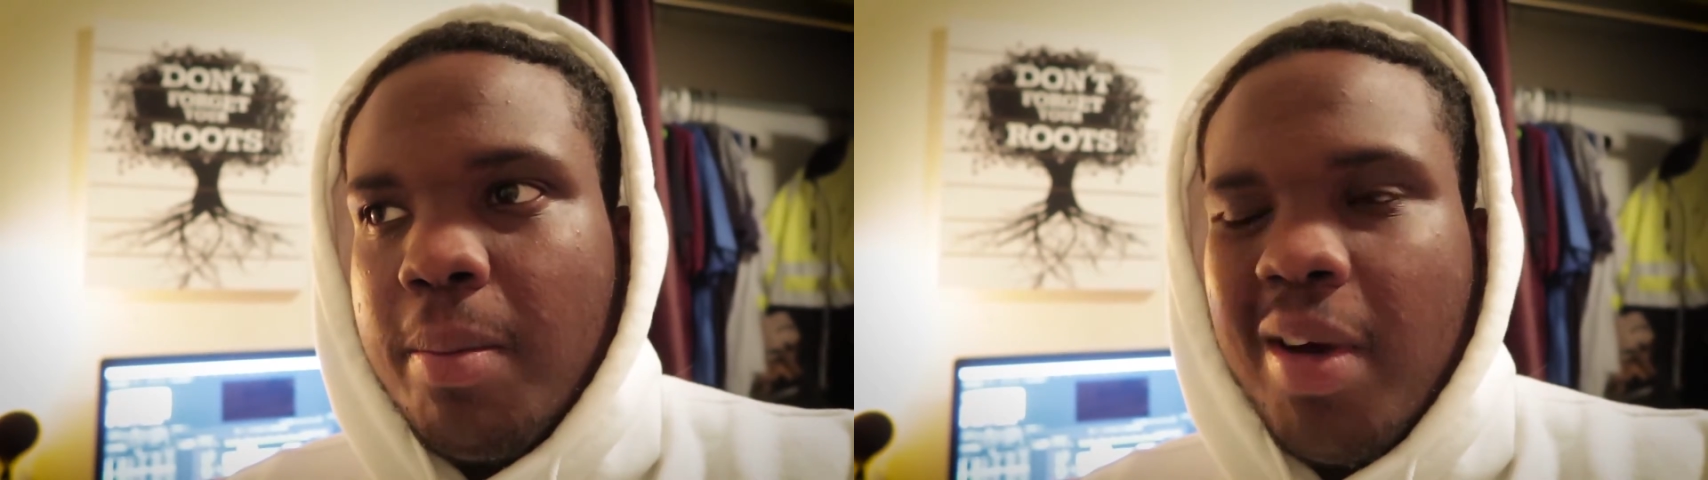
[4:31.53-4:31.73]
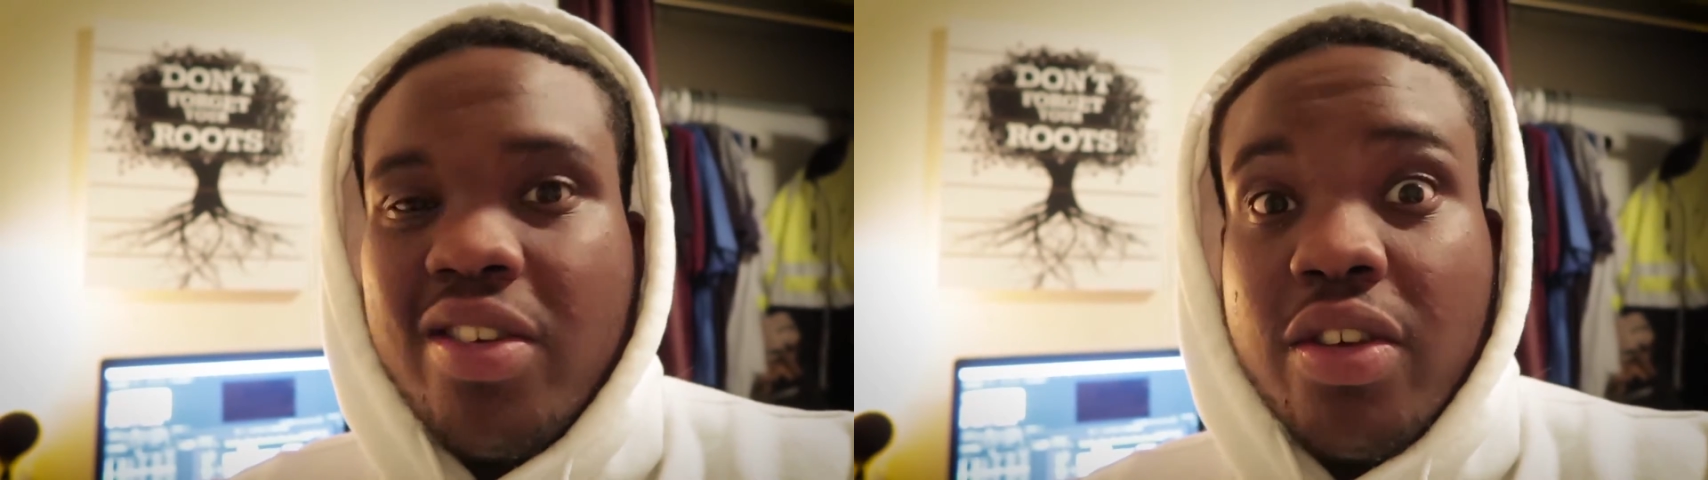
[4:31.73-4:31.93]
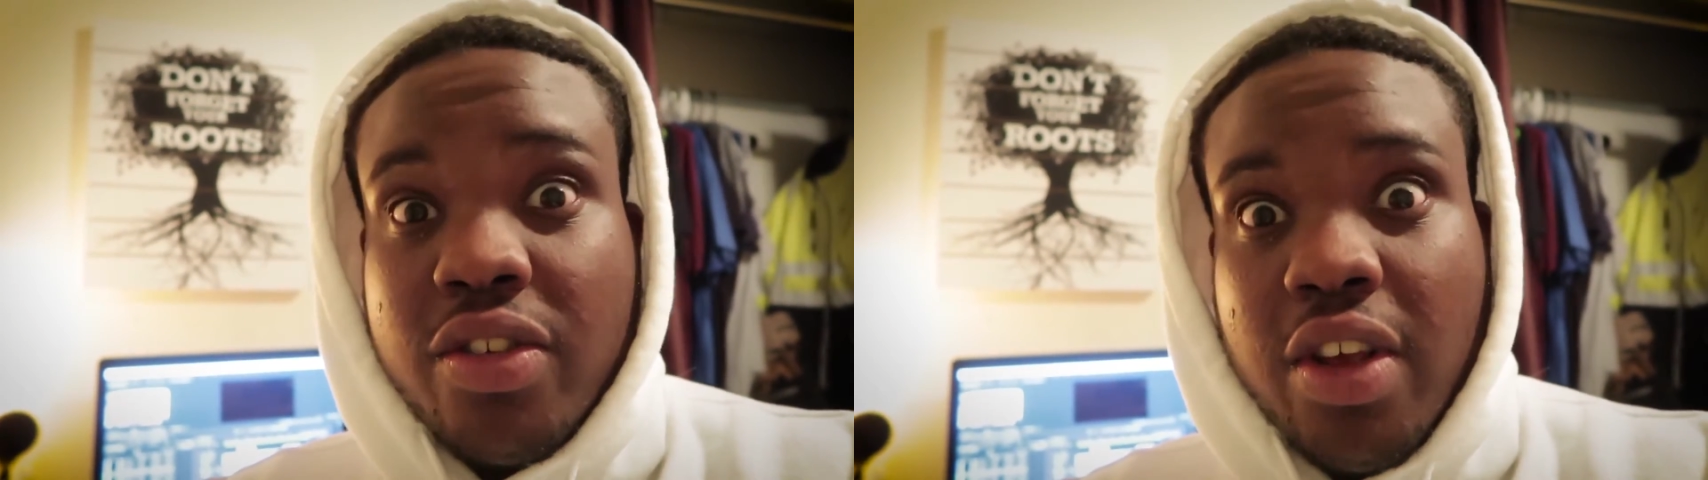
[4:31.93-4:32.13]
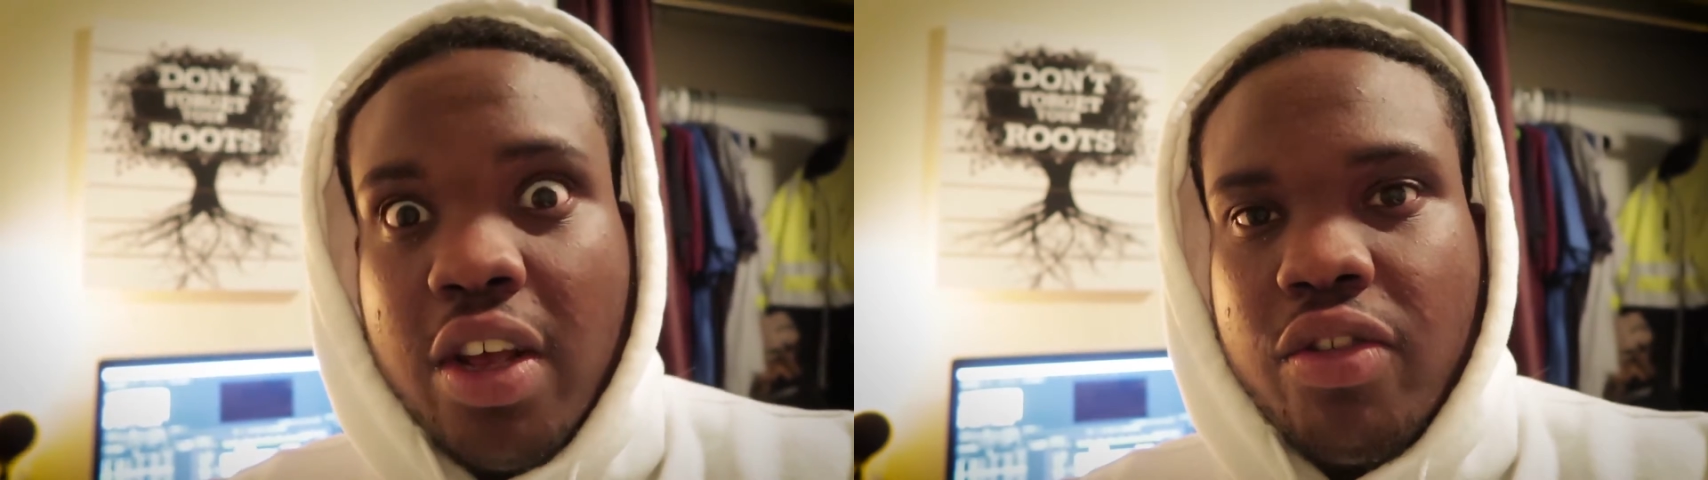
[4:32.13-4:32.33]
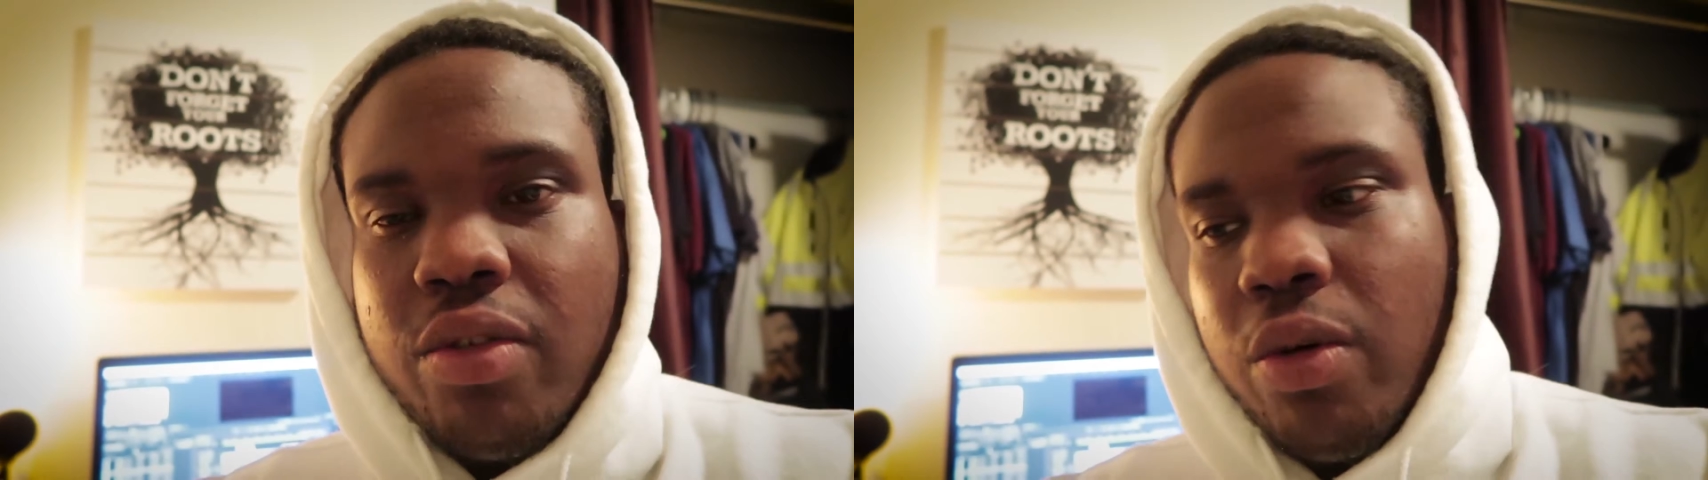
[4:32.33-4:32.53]
my
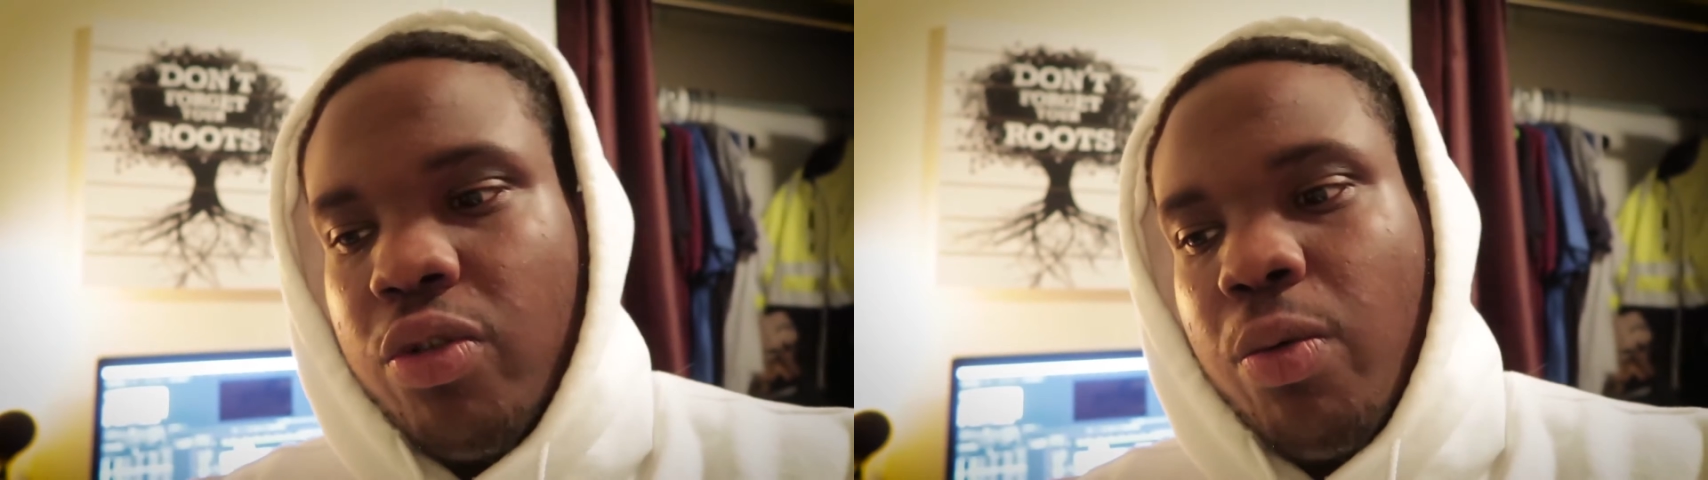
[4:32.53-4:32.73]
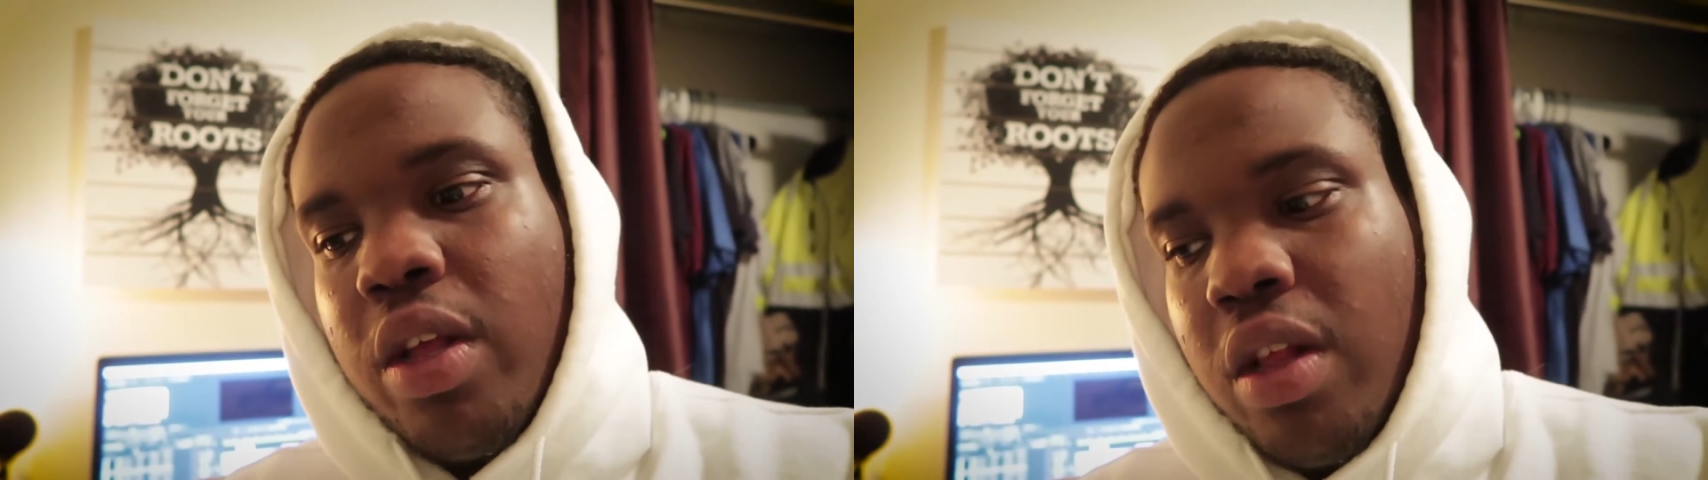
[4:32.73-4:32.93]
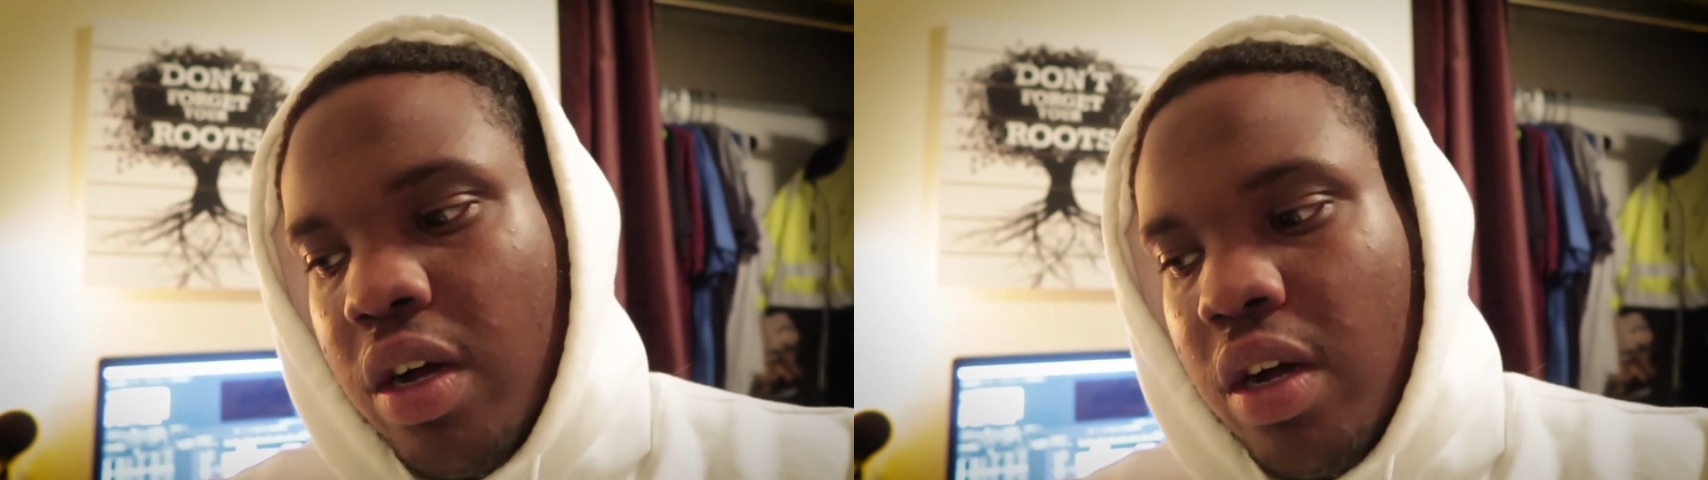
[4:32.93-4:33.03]
success towards weight